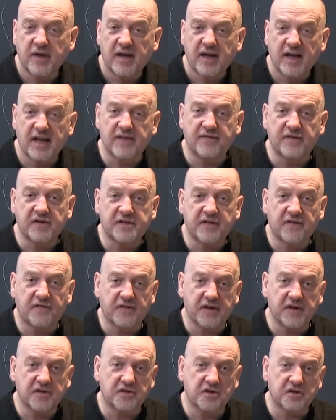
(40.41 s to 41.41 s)
innovative
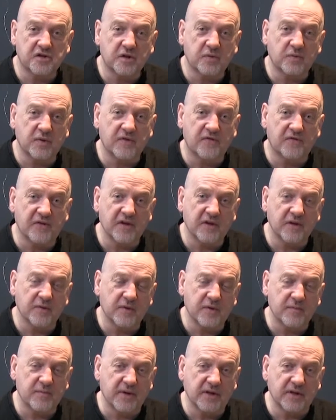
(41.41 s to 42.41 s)
features that we feel that
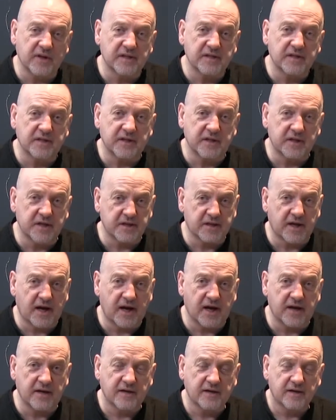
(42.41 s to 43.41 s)
we built into the
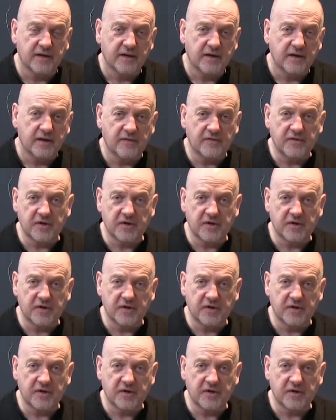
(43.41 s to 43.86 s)
design of